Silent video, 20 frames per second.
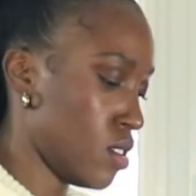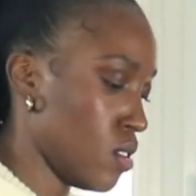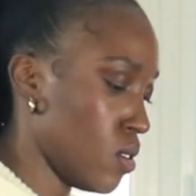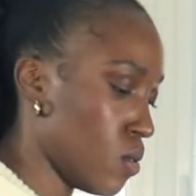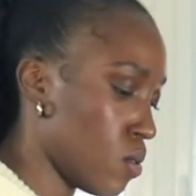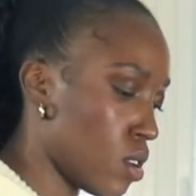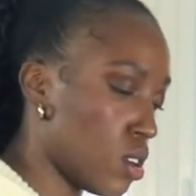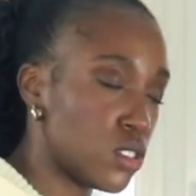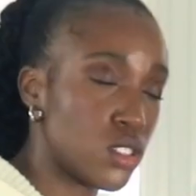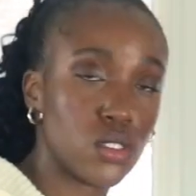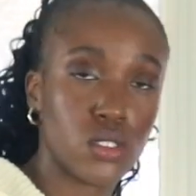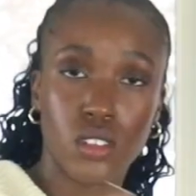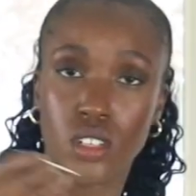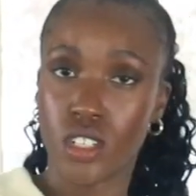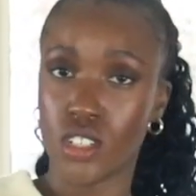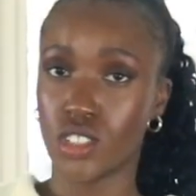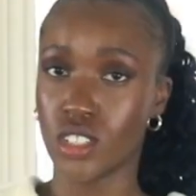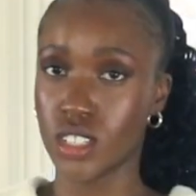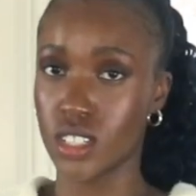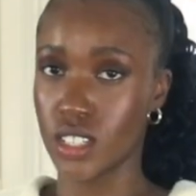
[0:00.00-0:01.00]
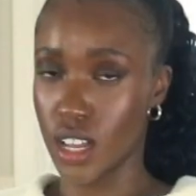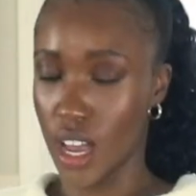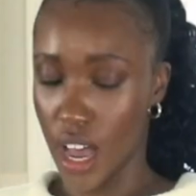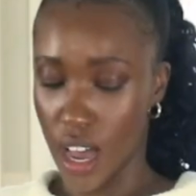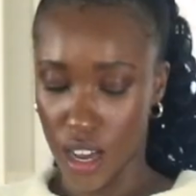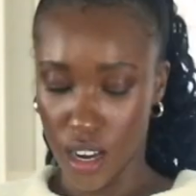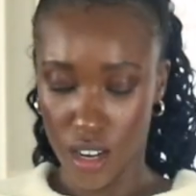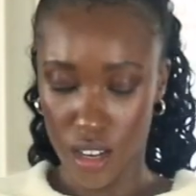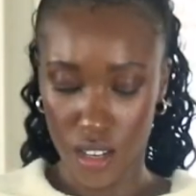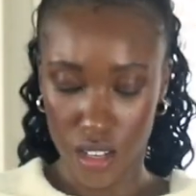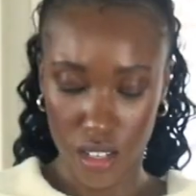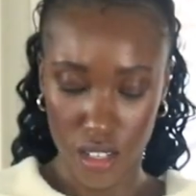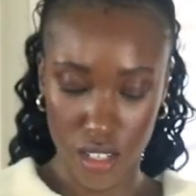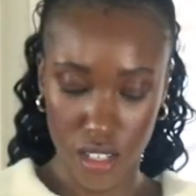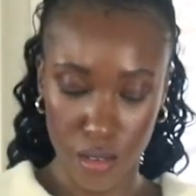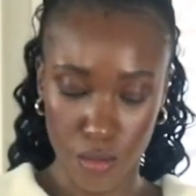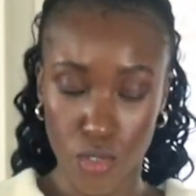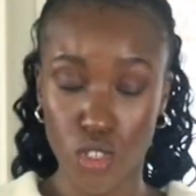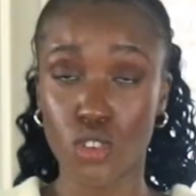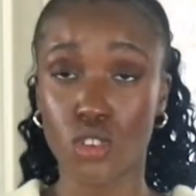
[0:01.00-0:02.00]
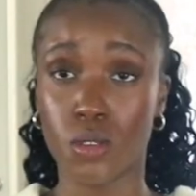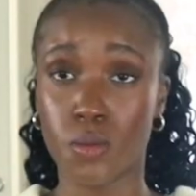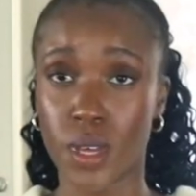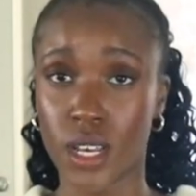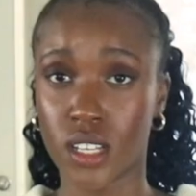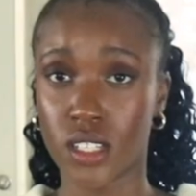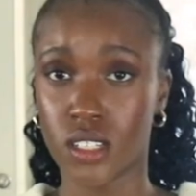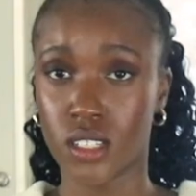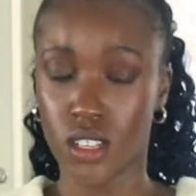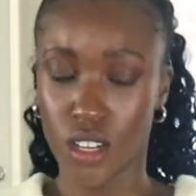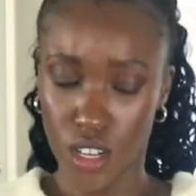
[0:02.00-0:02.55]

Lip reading: We're also gonna just add some toothpicks